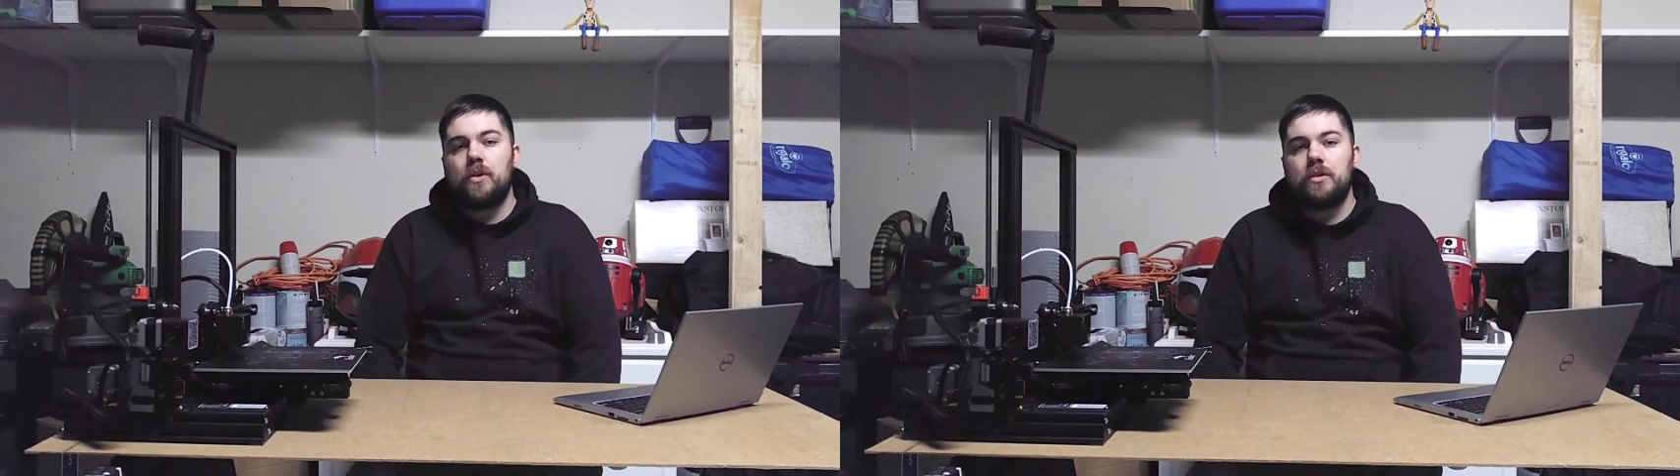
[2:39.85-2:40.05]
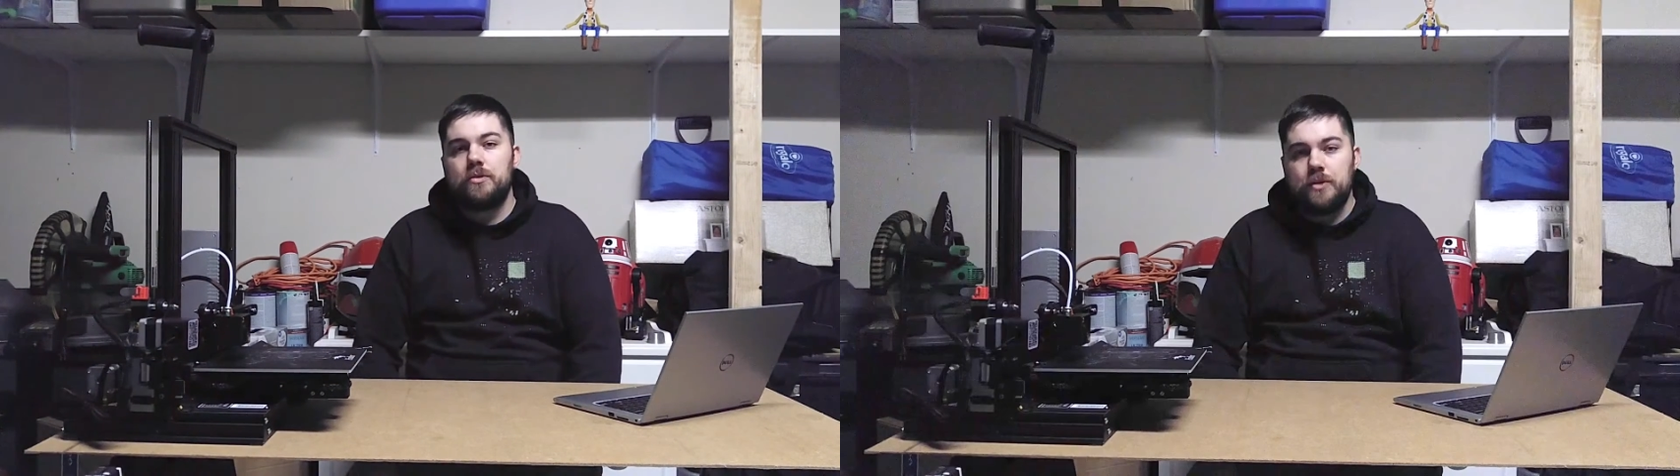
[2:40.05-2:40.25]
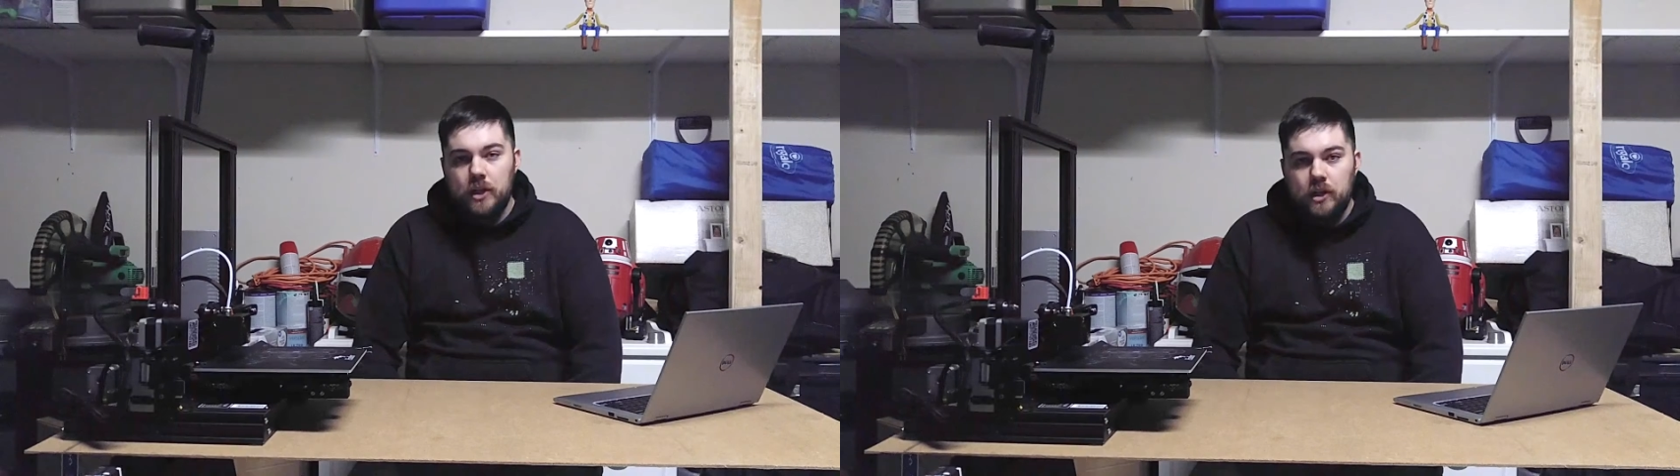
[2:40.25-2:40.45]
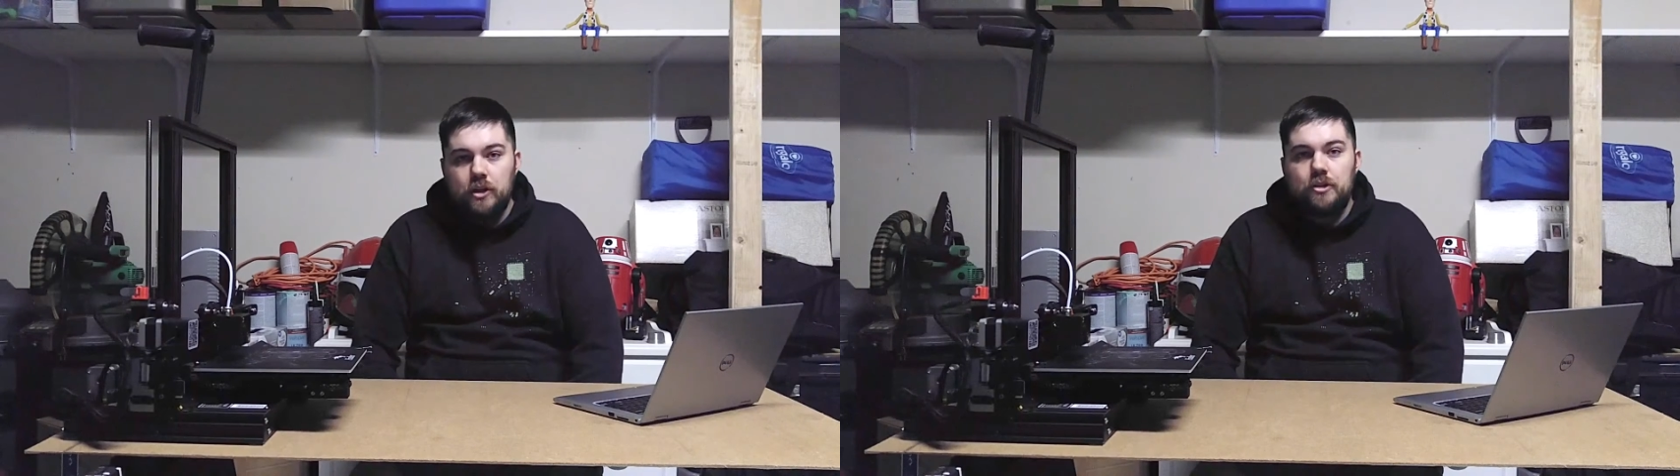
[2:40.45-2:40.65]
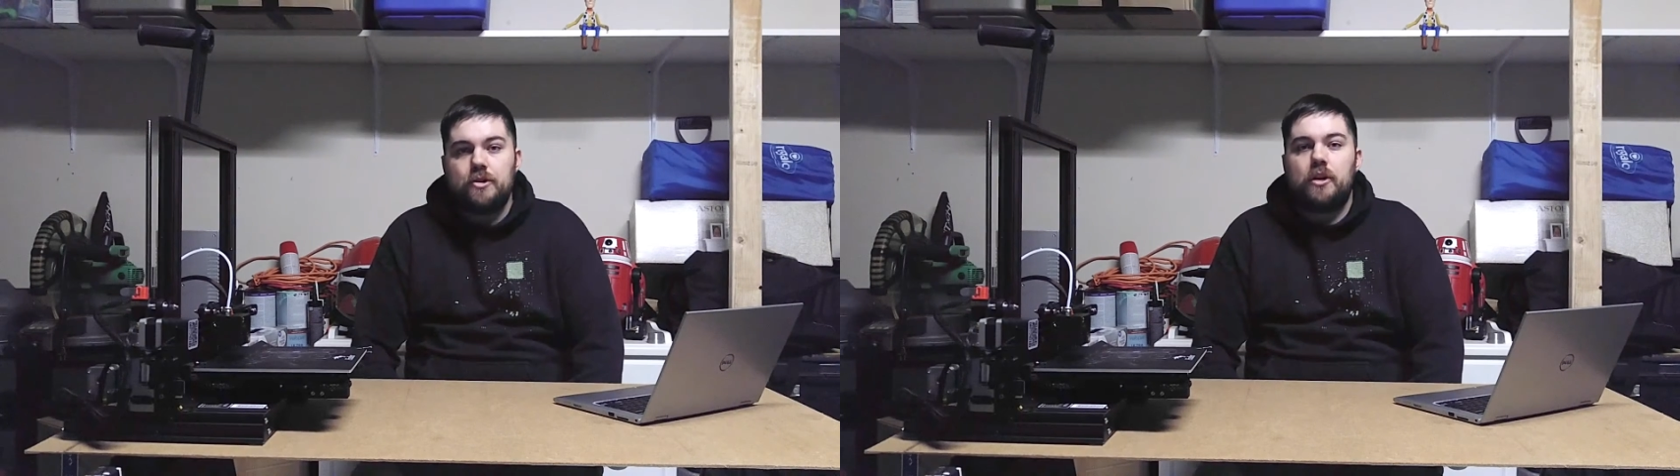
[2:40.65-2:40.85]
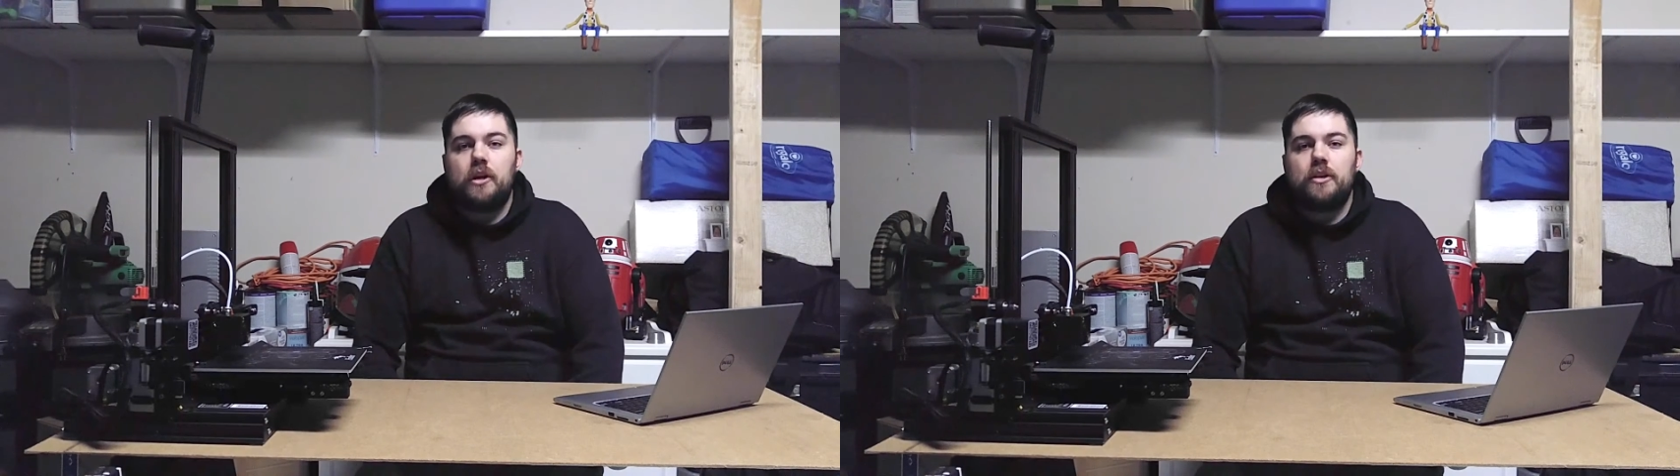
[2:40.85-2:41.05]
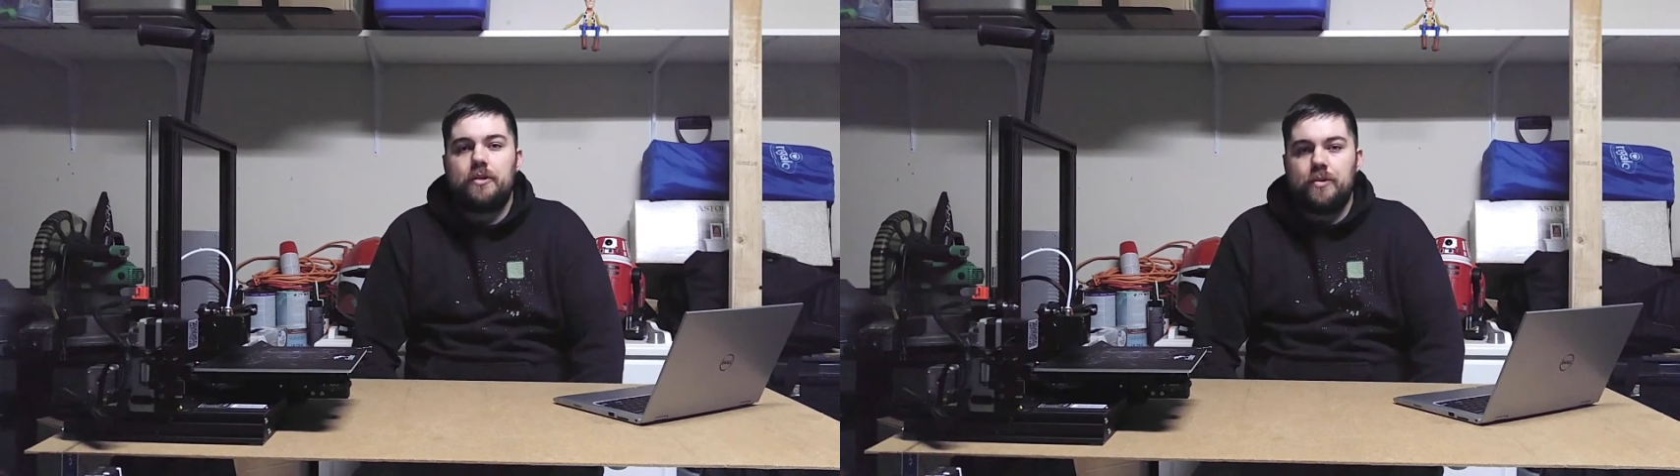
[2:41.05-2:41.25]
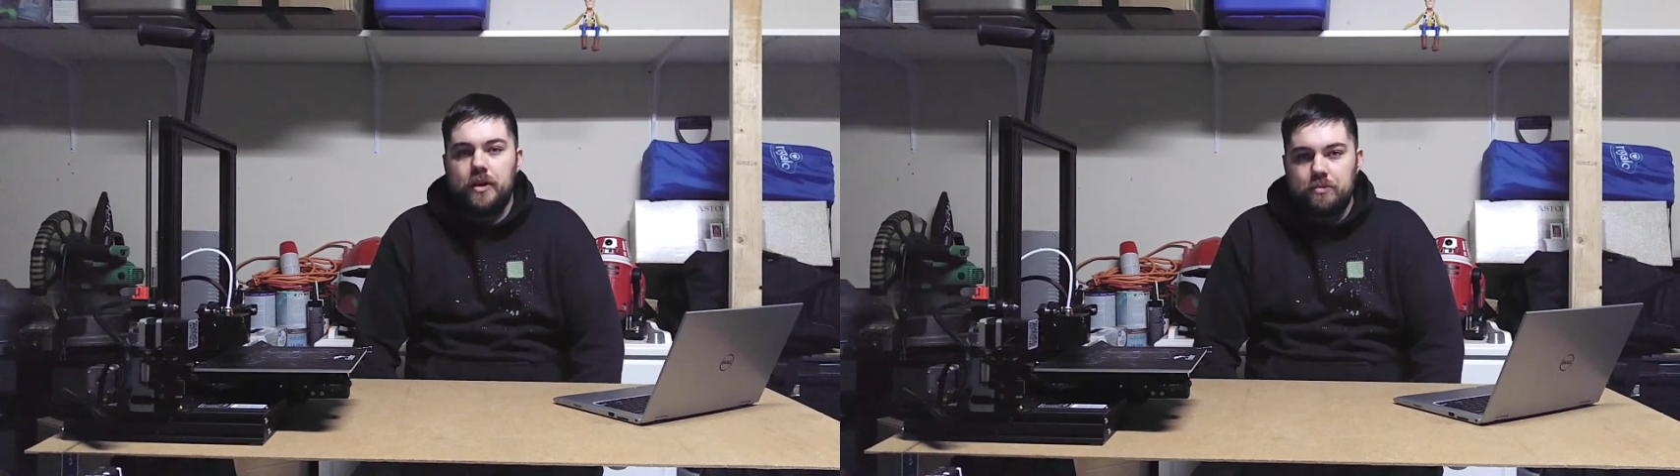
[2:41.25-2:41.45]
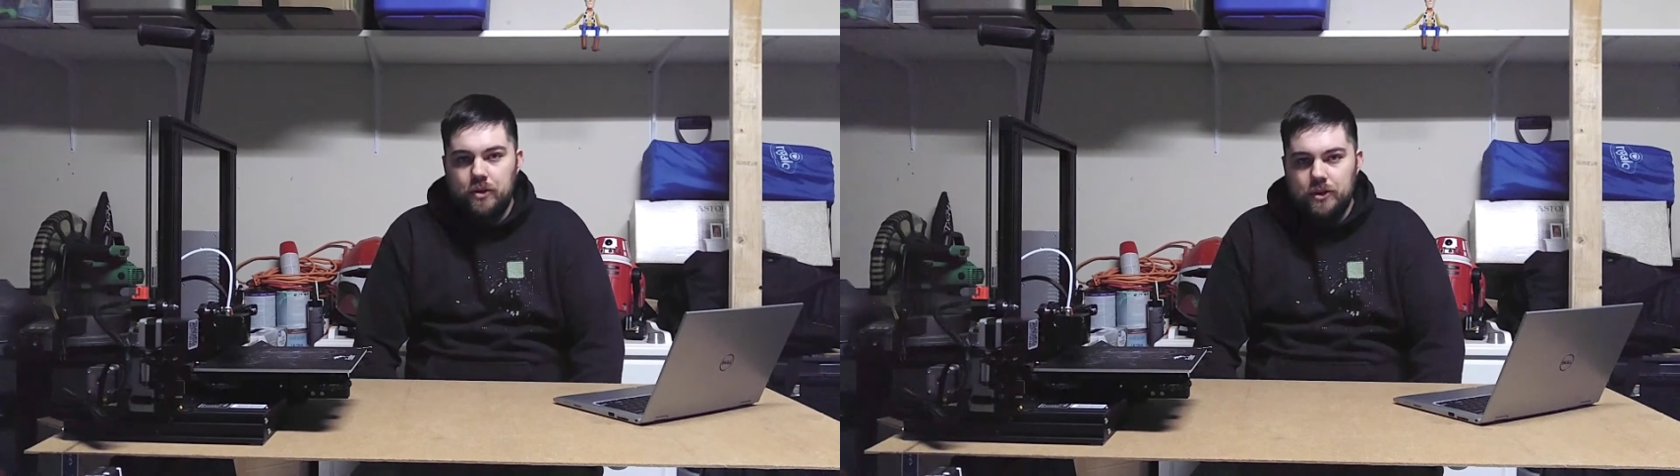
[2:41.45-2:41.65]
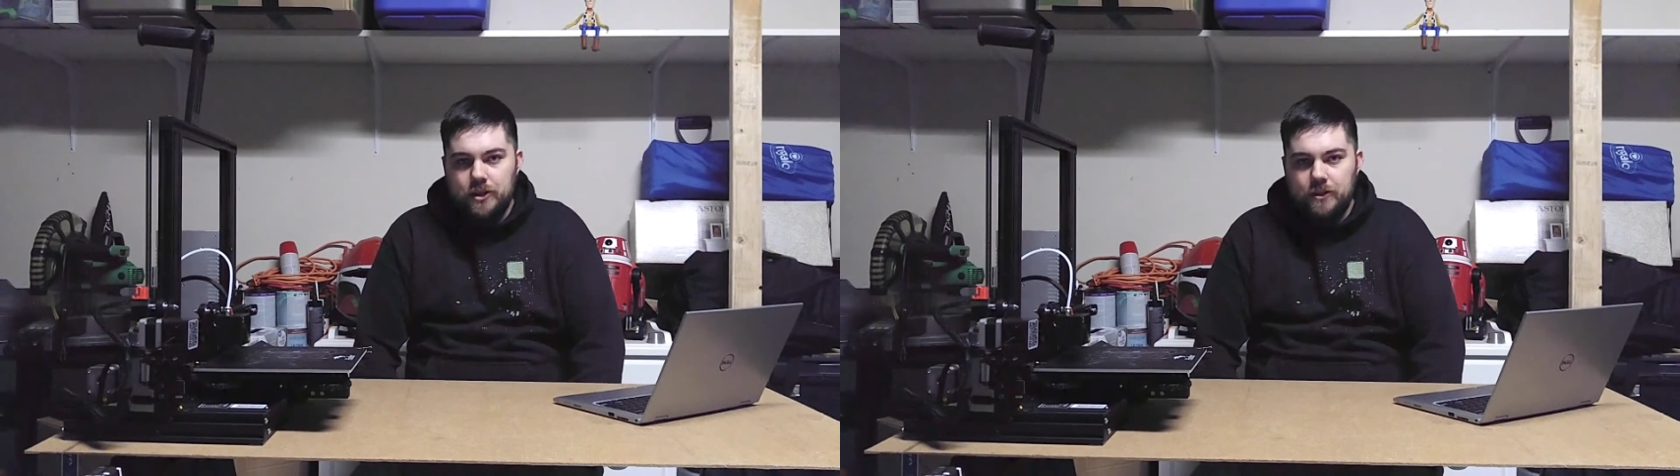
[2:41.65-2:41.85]
into beginning your journey into 3D
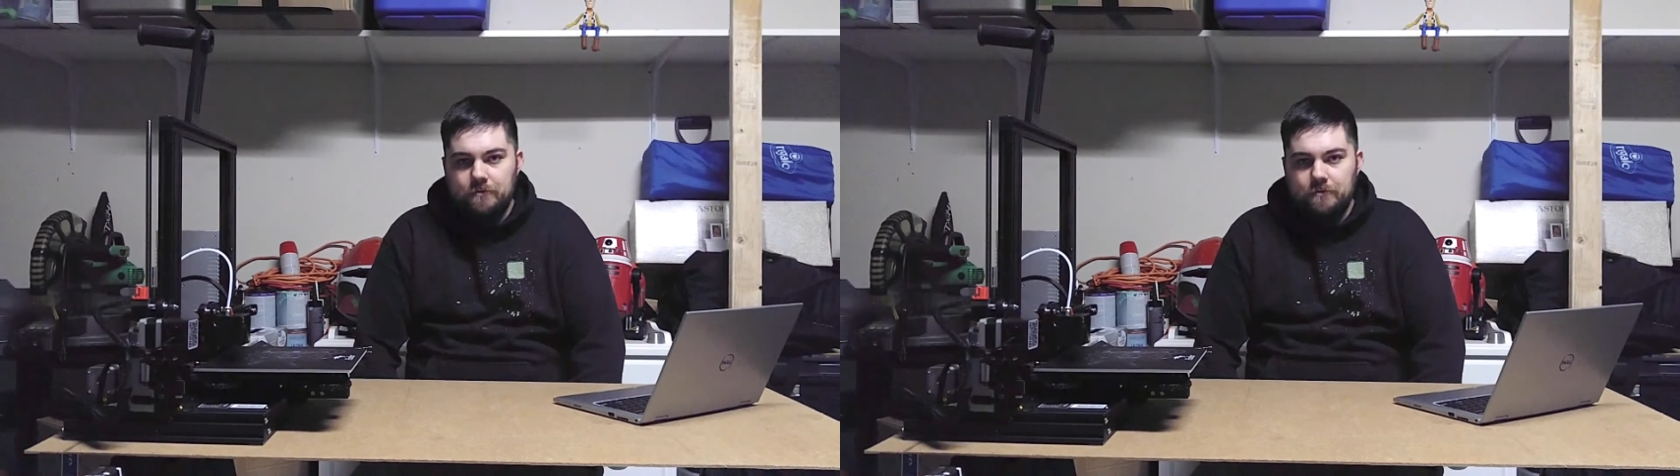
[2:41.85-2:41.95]
printing.